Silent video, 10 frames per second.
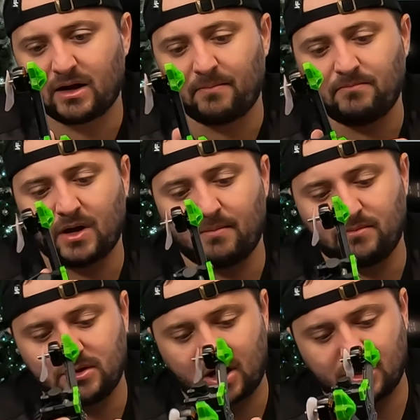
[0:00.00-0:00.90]

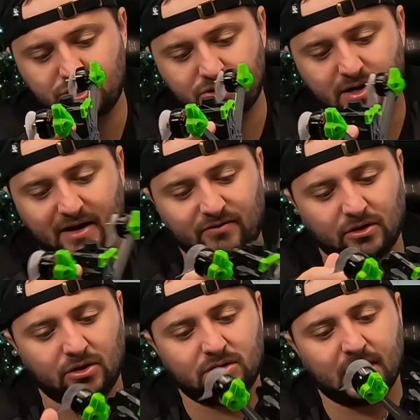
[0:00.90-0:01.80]
I'm not sure, I'd have to
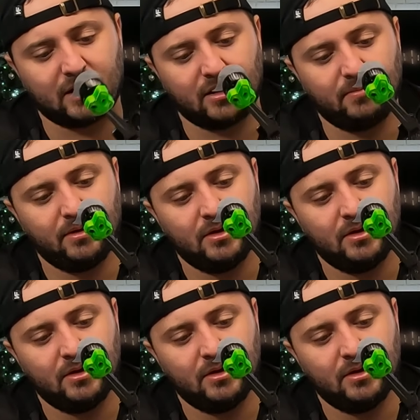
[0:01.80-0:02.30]
look that up,